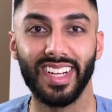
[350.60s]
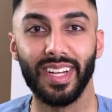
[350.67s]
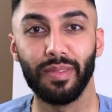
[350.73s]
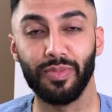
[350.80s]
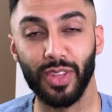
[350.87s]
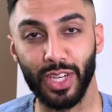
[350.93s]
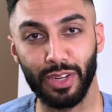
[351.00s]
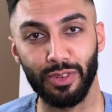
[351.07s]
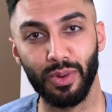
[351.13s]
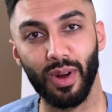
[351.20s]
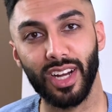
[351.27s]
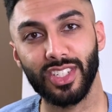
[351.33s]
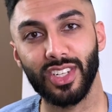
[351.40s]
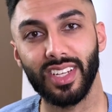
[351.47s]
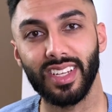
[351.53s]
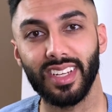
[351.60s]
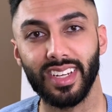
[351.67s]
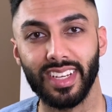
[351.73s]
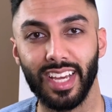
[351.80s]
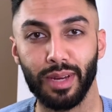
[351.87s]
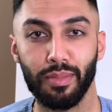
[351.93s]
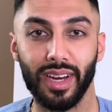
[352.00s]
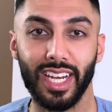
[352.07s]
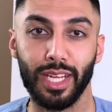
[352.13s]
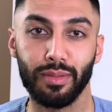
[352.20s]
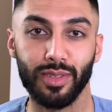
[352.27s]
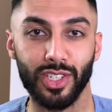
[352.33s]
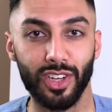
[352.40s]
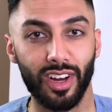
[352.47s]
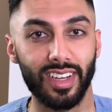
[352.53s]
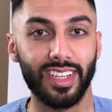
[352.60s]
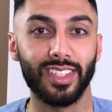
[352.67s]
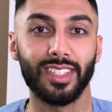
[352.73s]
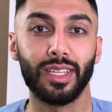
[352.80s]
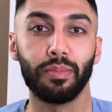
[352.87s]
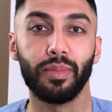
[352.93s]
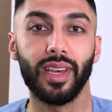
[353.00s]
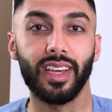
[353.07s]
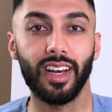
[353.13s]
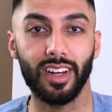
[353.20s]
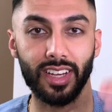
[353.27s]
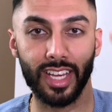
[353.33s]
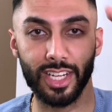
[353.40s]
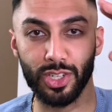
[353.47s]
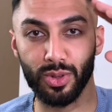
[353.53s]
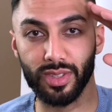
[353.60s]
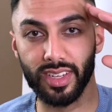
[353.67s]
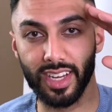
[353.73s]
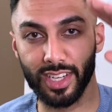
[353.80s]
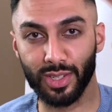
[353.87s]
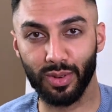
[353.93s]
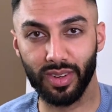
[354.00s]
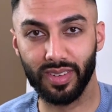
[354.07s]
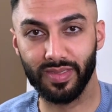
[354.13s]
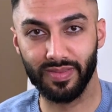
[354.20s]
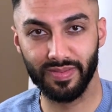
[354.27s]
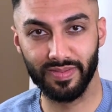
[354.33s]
Thank you for watching. Again, my name is Shawn CPA. I'll catch you in the next one.